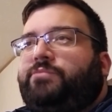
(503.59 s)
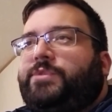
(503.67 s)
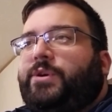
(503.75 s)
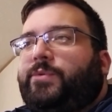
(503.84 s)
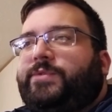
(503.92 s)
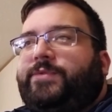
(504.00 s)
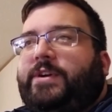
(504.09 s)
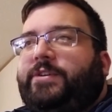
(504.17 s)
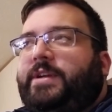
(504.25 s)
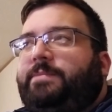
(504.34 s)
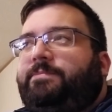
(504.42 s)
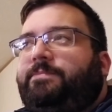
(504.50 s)
So it was
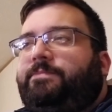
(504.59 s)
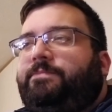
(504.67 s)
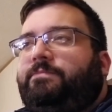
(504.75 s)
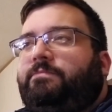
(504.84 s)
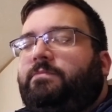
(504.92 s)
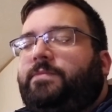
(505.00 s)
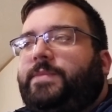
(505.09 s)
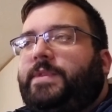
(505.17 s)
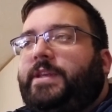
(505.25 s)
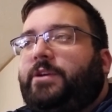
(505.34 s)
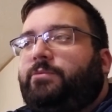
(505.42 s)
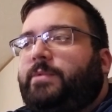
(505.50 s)
very,
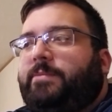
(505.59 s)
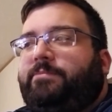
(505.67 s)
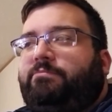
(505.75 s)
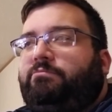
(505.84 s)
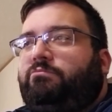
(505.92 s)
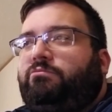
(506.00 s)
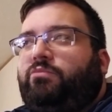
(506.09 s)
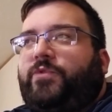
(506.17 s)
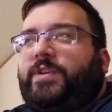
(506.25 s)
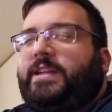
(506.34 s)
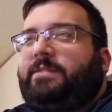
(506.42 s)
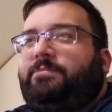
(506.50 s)
a
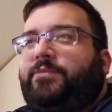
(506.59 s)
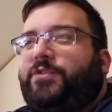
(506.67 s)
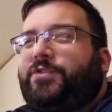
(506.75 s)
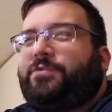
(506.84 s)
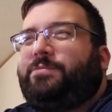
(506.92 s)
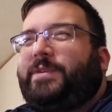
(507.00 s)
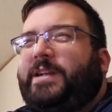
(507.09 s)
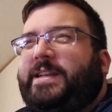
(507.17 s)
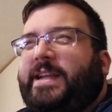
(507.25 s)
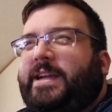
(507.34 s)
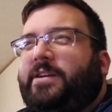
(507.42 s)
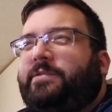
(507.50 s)
really brutal
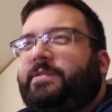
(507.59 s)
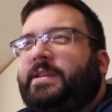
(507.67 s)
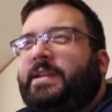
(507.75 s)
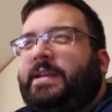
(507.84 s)
beatdown.